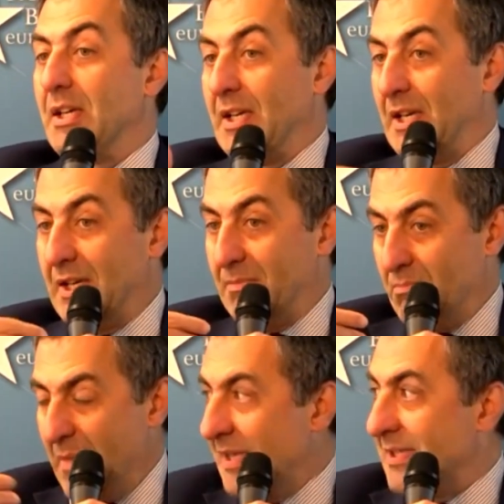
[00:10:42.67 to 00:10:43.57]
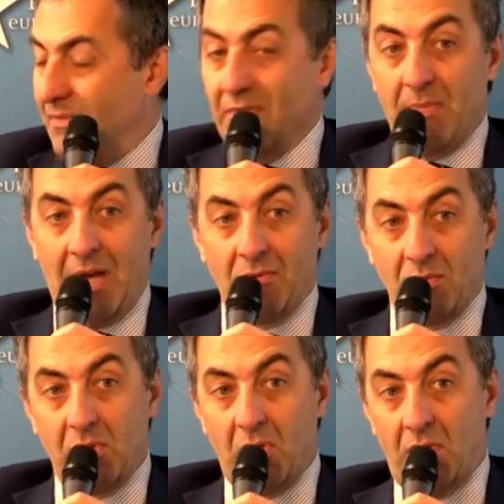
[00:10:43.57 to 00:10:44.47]
a massive
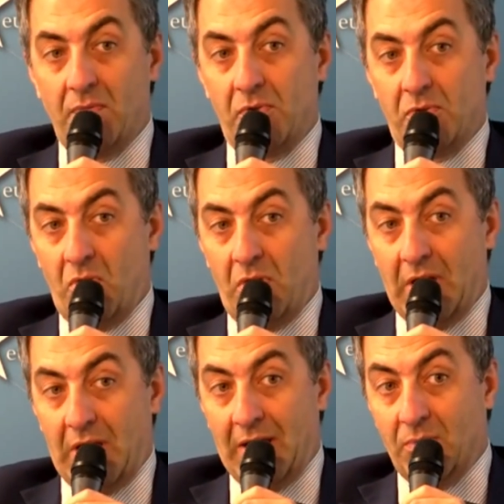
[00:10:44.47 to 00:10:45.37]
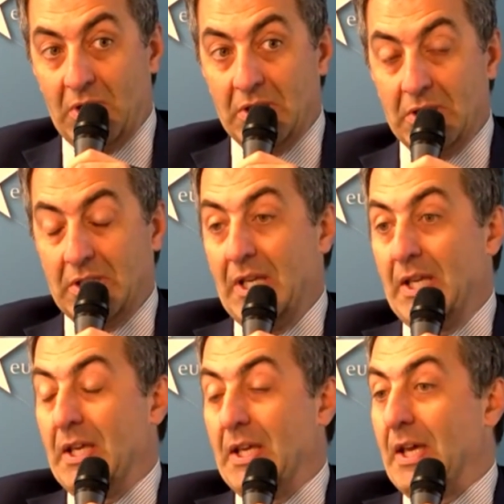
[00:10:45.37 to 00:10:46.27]
amount of solar and wind.
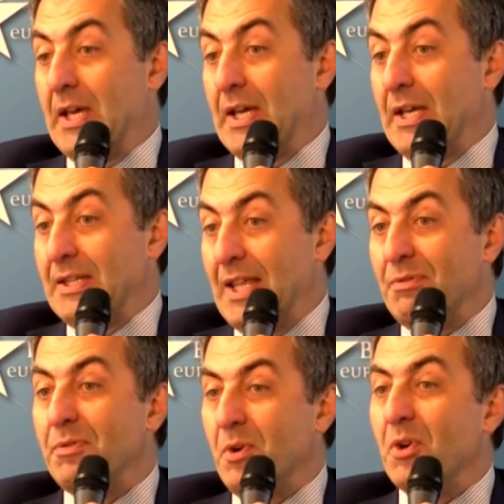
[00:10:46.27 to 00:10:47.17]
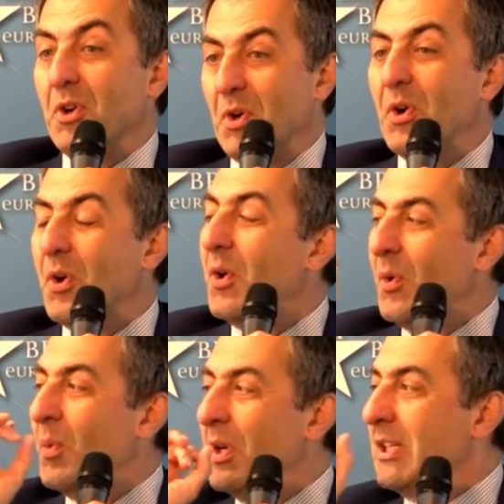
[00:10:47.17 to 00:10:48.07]
Therefore,
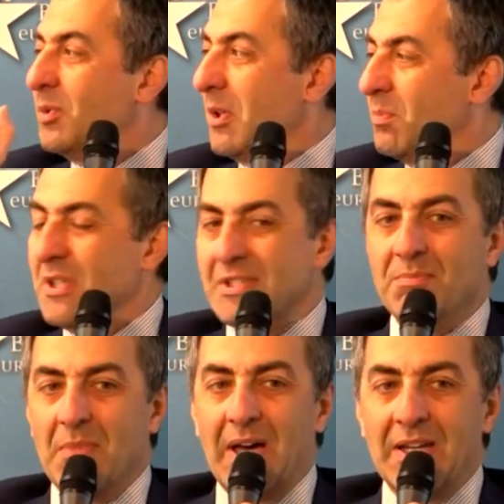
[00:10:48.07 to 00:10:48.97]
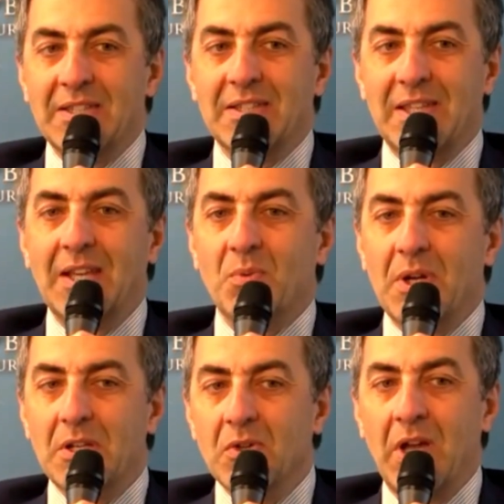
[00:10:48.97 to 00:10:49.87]
we need to keep this in mind. Then
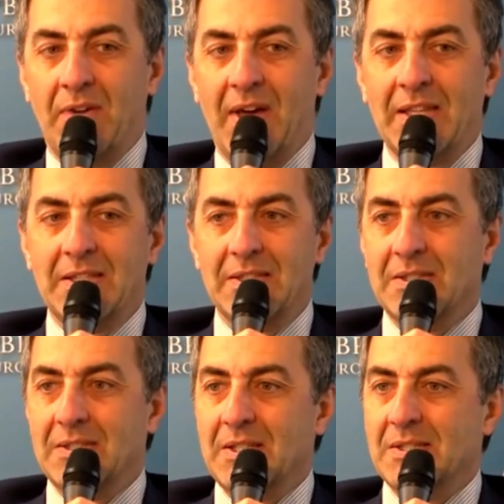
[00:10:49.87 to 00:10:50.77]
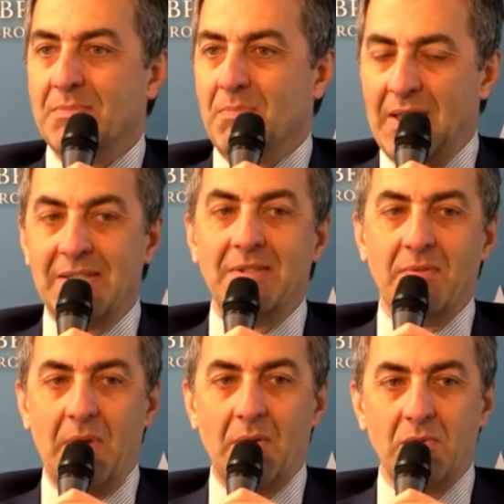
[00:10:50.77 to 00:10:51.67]
when you have added this massive
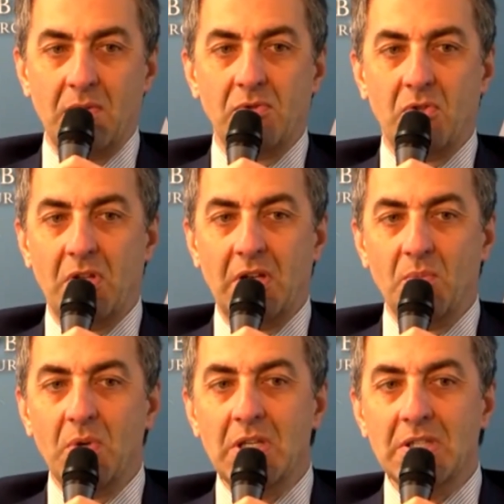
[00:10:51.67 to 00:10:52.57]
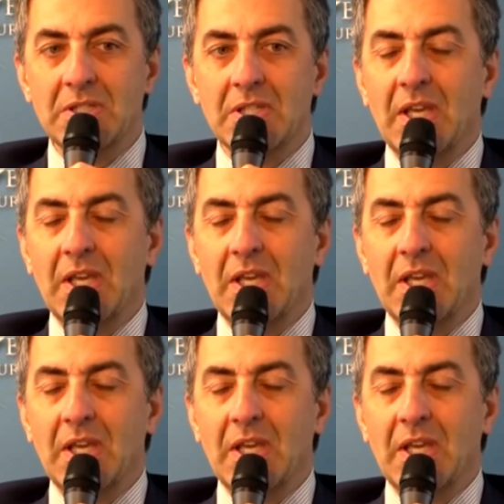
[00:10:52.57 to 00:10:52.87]
amount of solar and wind,